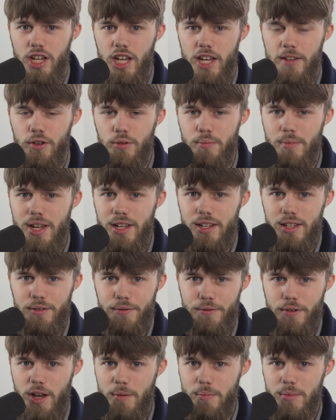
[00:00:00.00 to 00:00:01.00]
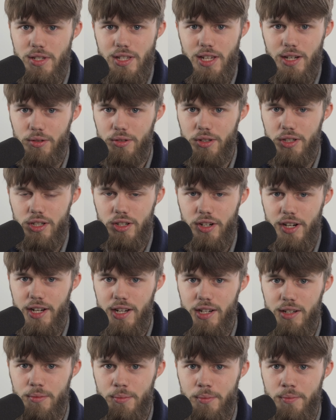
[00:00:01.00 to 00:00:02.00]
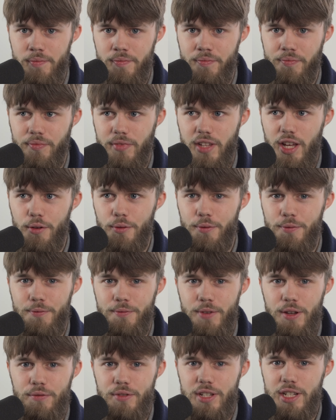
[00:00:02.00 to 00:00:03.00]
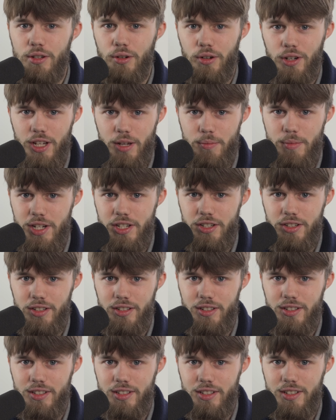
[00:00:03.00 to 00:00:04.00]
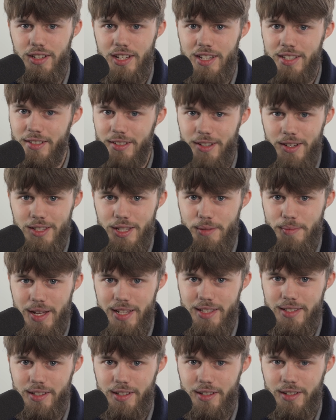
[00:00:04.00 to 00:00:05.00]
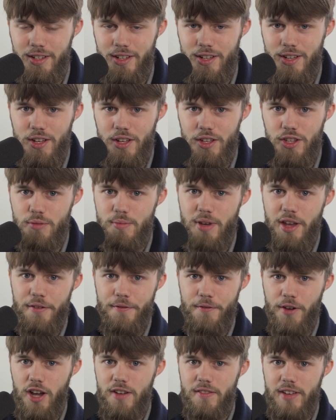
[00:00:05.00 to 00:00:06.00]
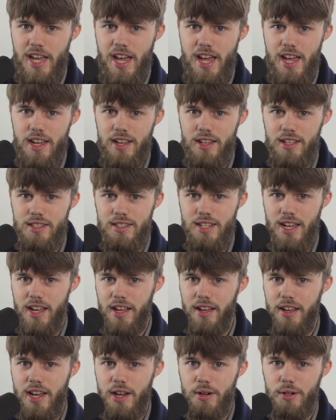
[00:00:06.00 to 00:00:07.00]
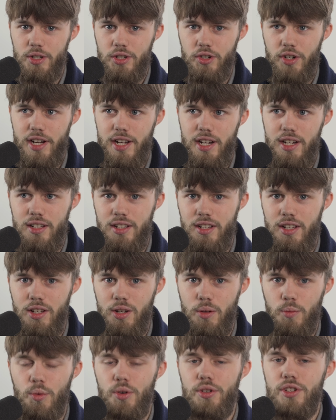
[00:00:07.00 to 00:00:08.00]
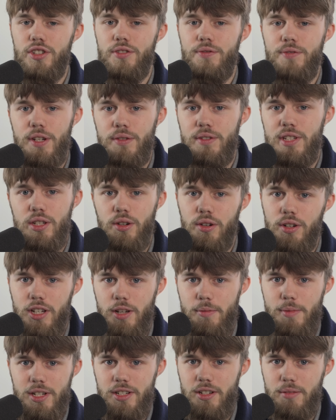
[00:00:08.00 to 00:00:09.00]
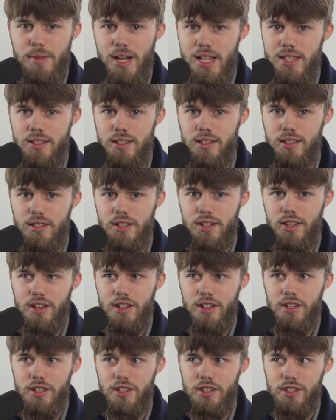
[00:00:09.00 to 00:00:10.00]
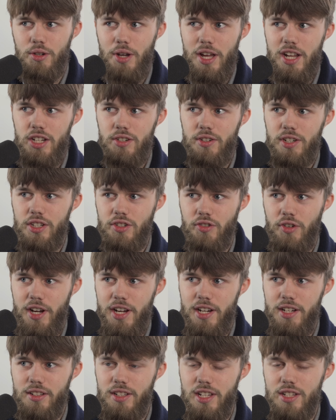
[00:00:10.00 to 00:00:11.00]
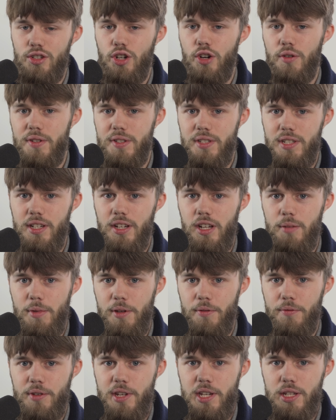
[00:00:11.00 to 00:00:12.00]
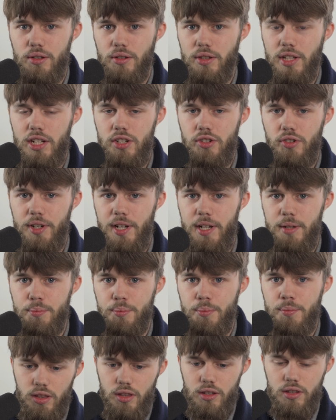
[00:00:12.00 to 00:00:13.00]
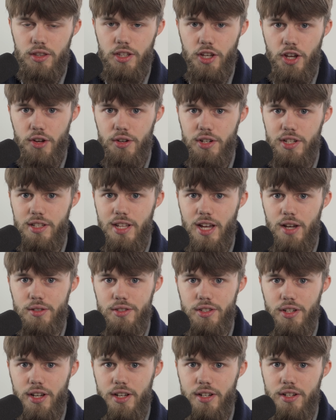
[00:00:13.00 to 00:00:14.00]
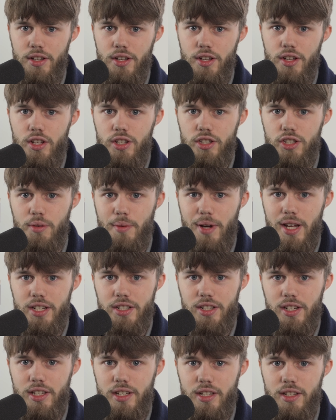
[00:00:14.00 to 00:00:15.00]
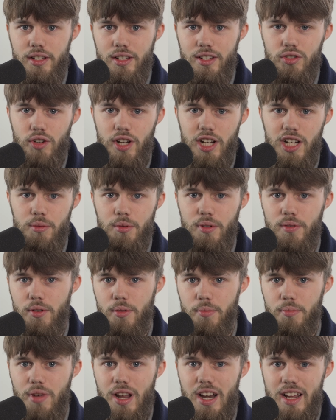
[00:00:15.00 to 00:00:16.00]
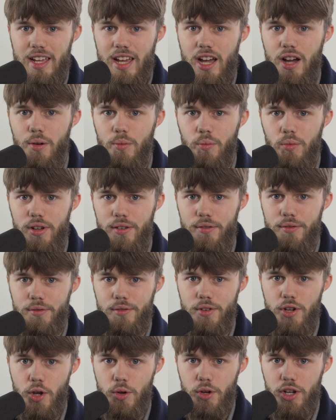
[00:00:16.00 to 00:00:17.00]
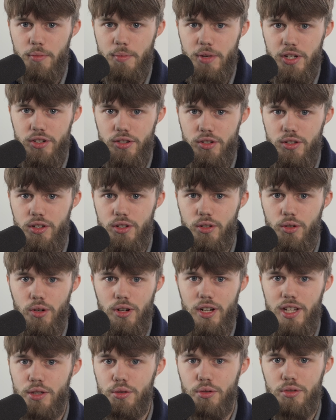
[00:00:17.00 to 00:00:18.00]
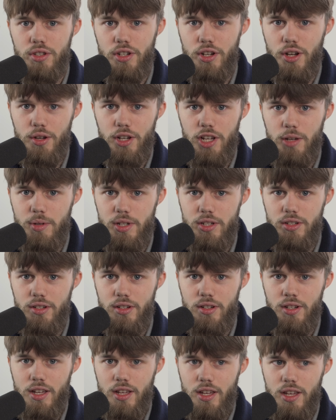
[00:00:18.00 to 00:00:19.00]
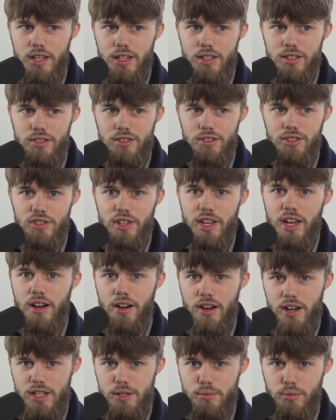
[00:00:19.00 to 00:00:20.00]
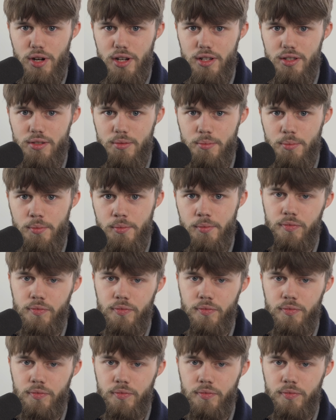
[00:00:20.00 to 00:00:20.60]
If you're making five percent on the trade, that fifty dollar commission isn't going to matter. You make five k, ten k on a trade. What does fifty dollar commission matter? You're entering a trade. There's obviously going to be fees on that trade. The only downside to actually trading with a, an account with no commission or little to no commission is you get higher spreads.